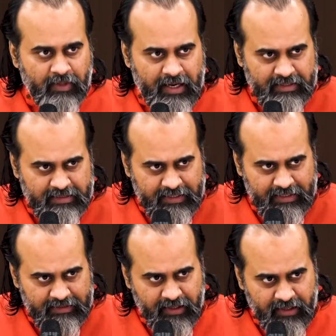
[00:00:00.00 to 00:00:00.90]
and
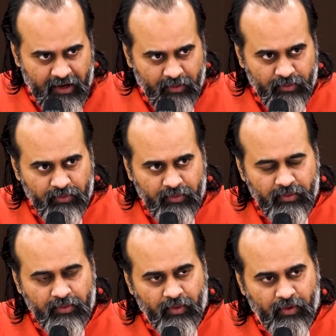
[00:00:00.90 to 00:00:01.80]
sinks
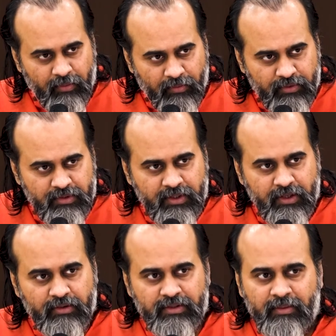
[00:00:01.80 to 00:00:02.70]
down almost
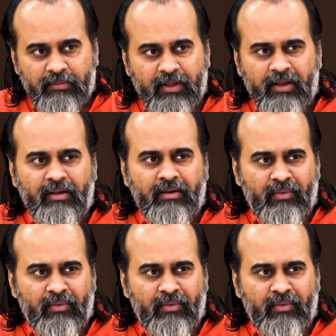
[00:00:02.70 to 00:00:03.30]
into something